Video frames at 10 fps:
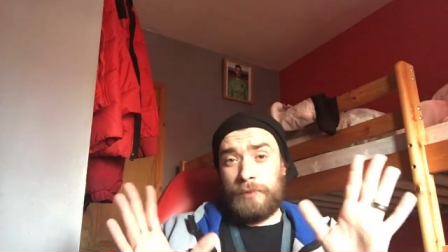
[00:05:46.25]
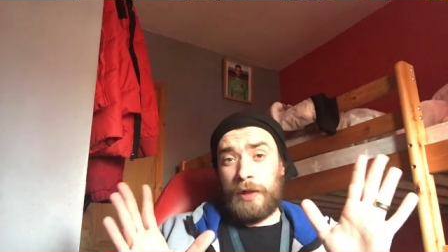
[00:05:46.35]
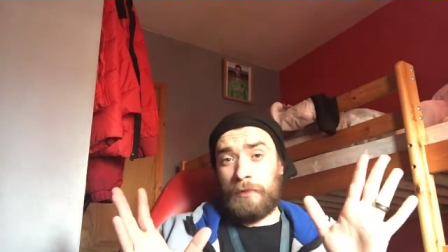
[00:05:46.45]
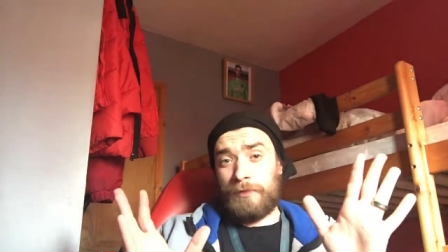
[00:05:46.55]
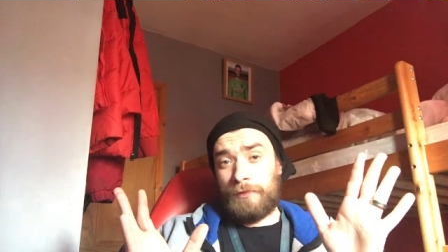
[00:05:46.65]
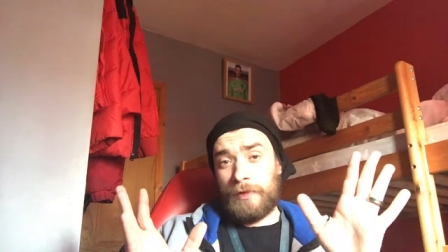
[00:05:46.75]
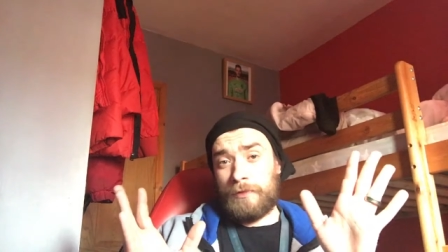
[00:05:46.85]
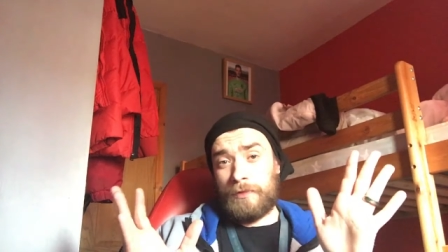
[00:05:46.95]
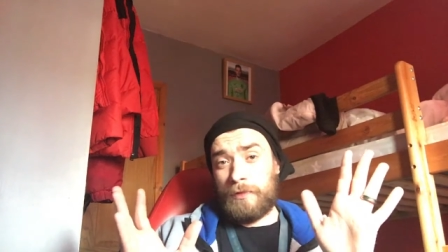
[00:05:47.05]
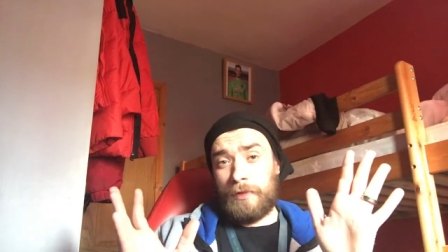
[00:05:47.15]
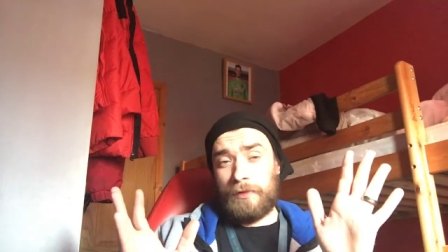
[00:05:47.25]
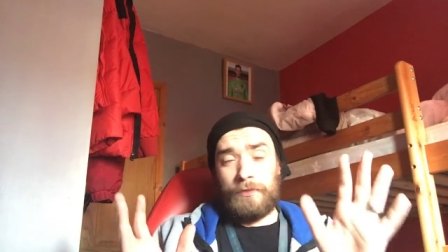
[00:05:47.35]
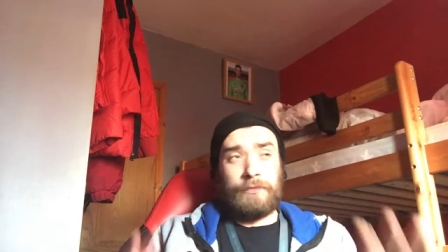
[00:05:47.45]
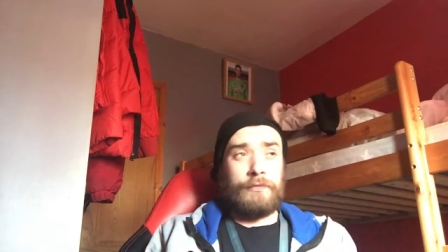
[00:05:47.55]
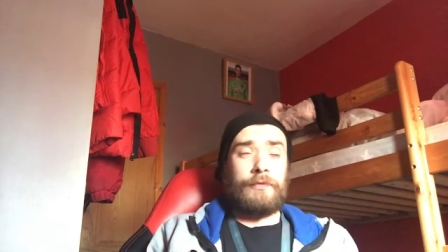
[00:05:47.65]
we know it's £390
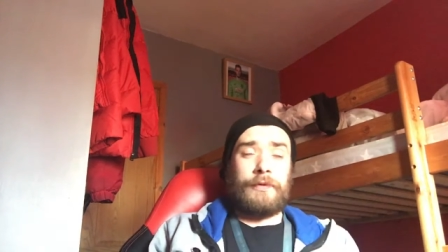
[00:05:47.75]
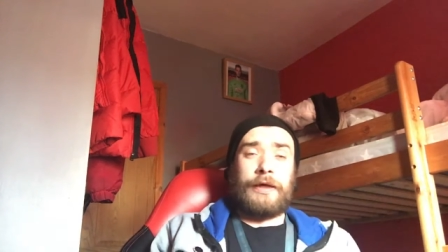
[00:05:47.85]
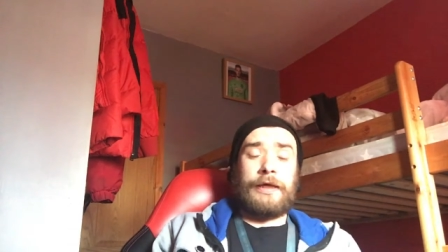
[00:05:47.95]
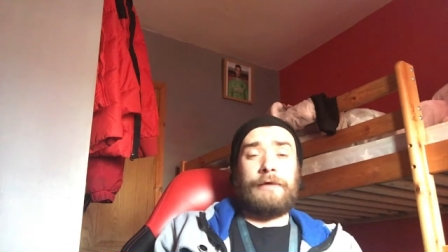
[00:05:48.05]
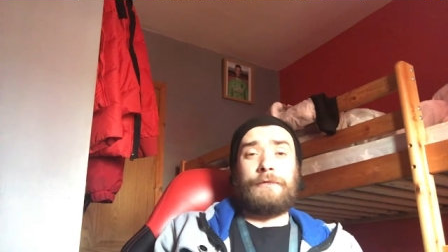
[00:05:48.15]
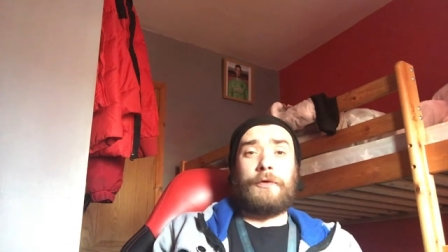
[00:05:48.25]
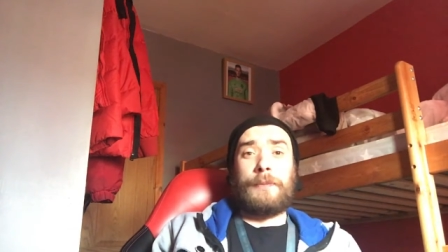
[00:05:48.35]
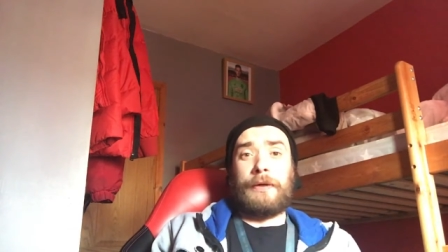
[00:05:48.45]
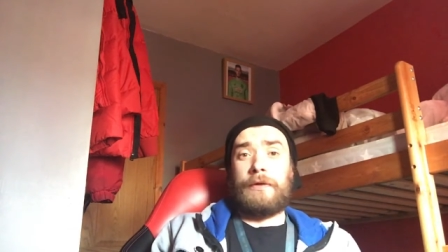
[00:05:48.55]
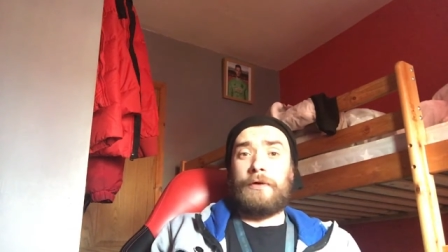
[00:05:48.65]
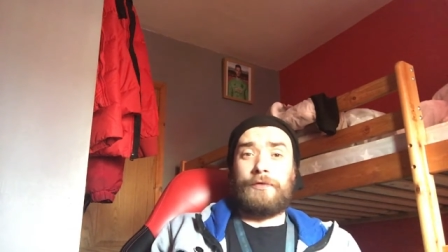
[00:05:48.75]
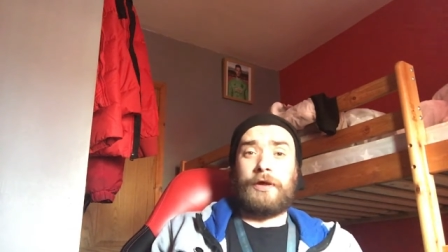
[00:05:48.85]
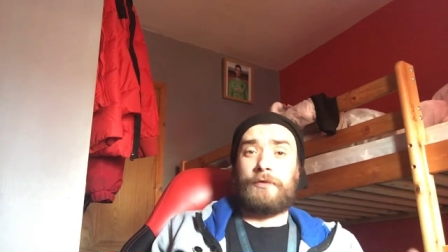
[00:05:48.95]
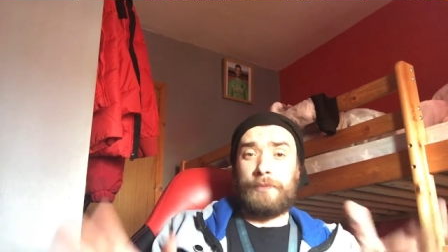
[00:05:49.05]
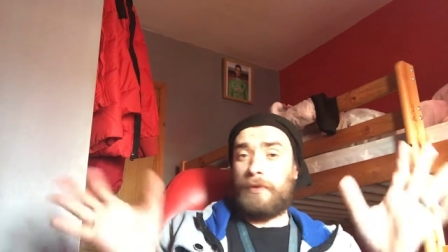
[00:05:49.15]
or £84.96,